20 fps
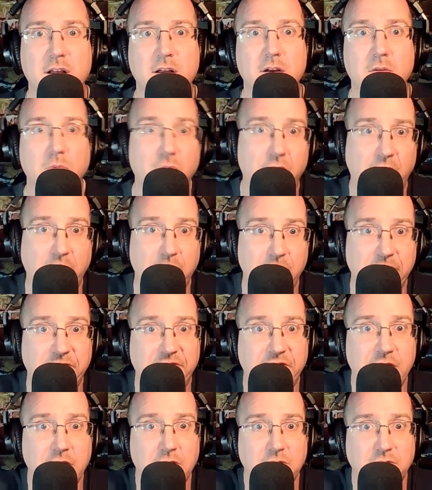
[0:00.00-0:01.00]
Well, they
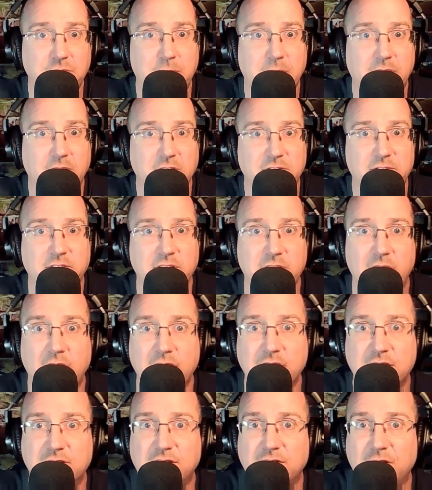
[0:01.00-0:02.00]
refused because of a non
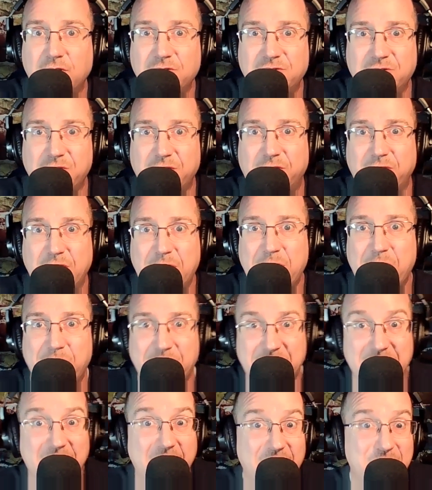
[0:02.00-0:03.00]
disclosure agreement with
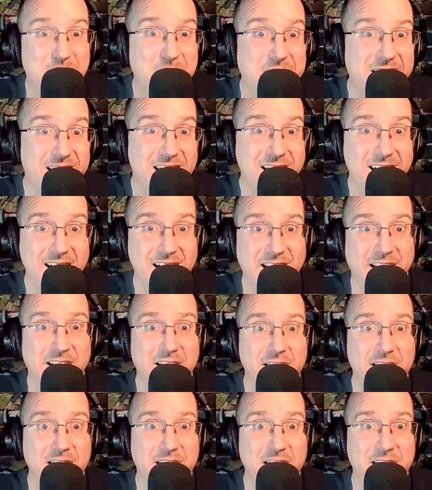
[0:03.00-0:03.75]
the FBI.